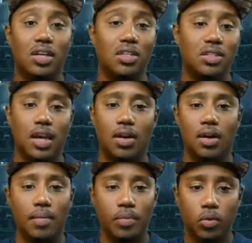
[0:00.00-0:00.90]
touchdown,
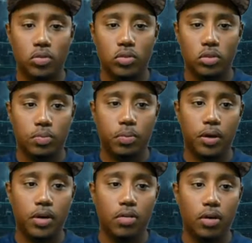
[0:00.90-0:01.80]
which was
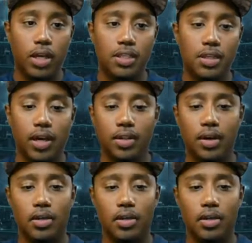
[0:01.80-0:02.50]
pretty crazy right there.